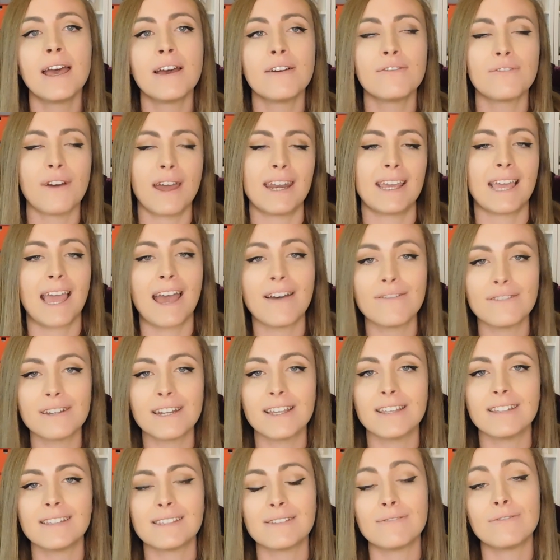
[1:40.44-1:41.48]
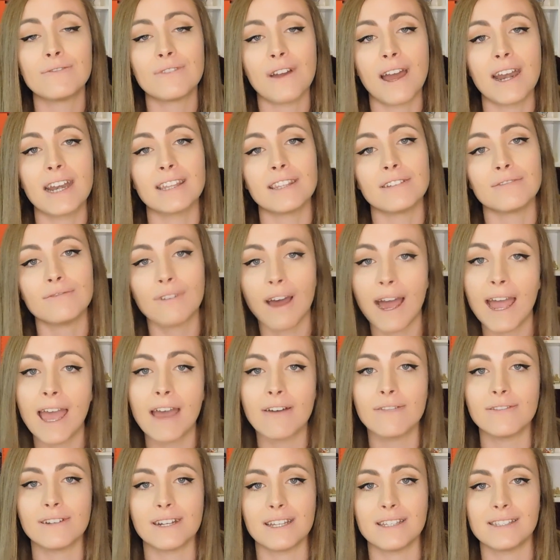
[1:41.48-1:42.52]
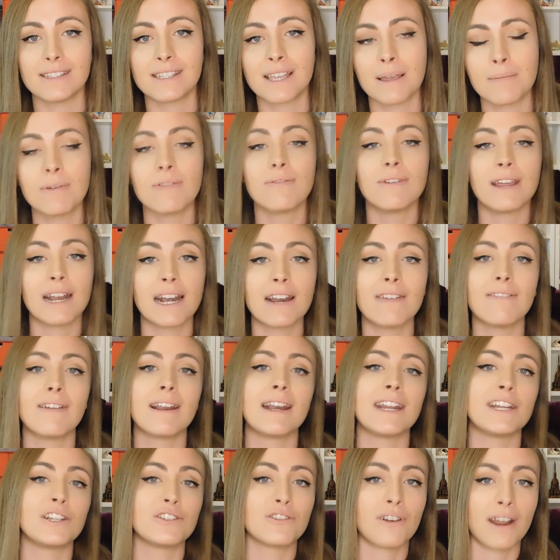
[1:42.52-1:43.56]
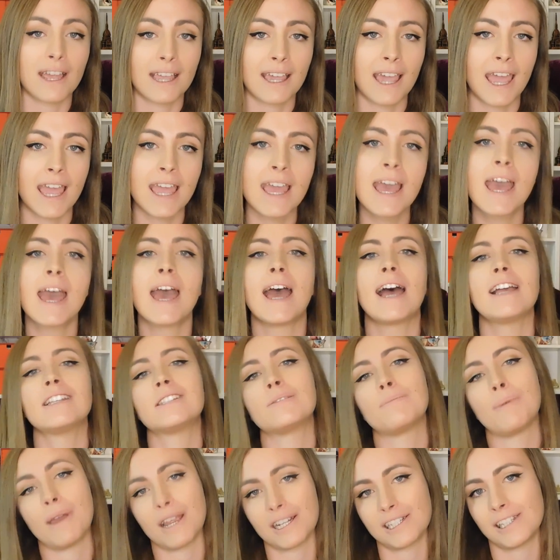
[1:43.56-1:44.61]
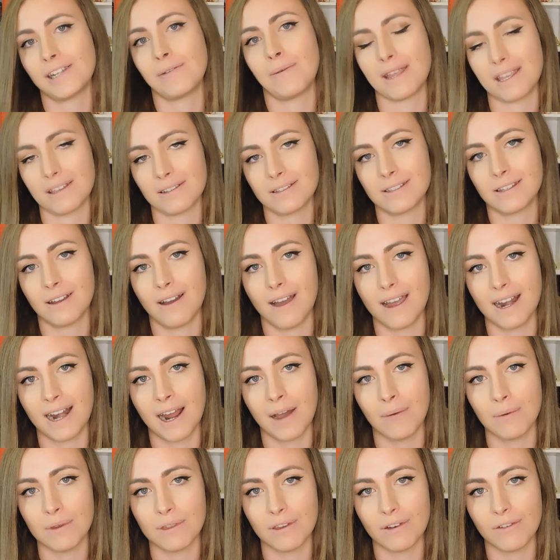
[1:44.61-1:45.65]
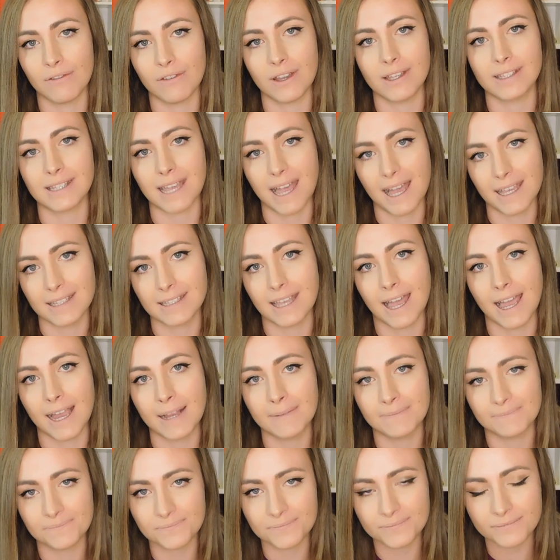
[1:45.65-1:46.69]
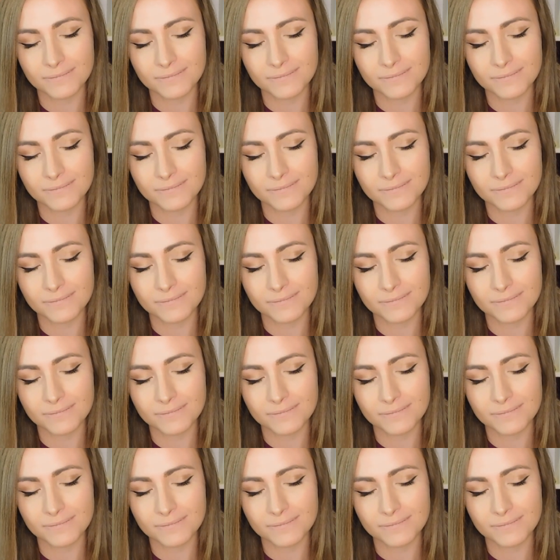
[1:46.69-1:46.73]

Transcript: Finding evidence and finding the right evidence can be really tricky, especially when you're starting out with your first essay.